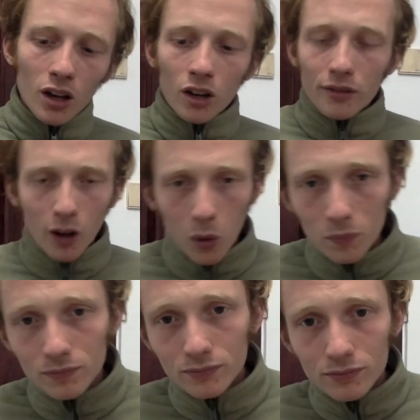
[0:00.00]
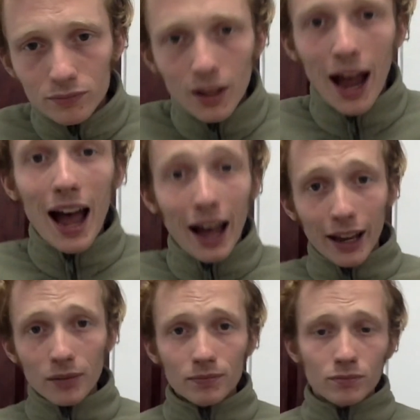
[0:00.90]
So I
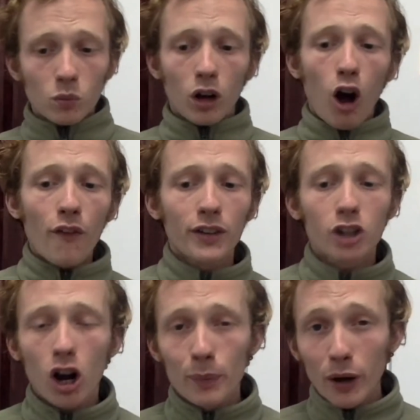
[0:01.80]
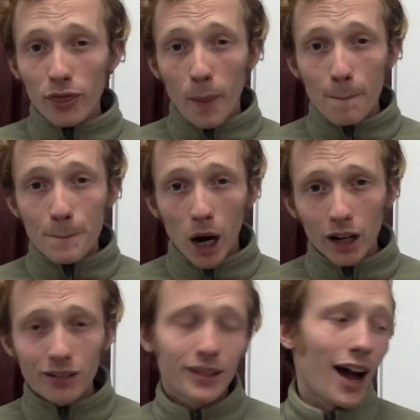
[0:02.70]
will often talk about the buck
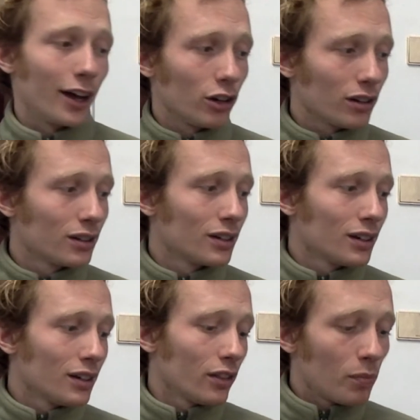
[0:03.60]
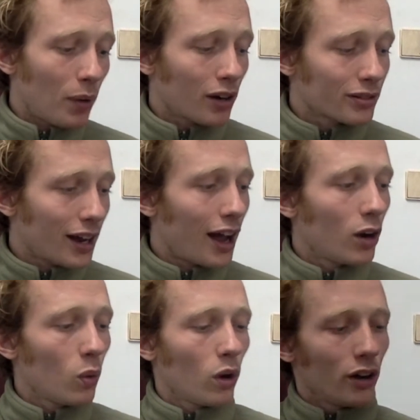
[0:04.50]
style. The buck style
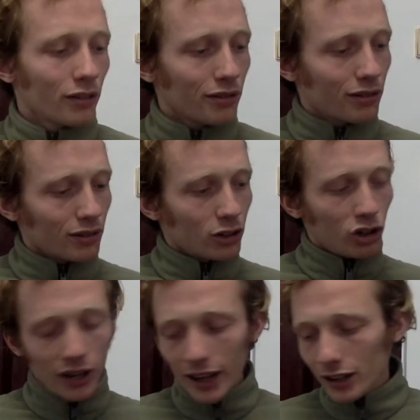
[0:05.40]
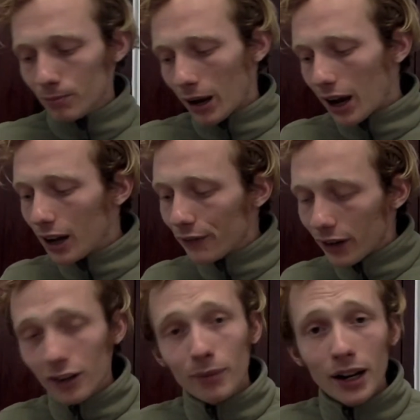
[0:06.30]
was created by a friend
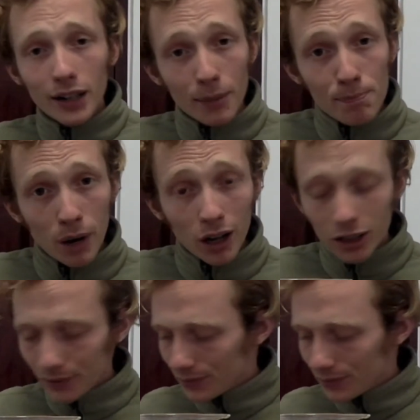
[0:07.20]
of mine named Buck.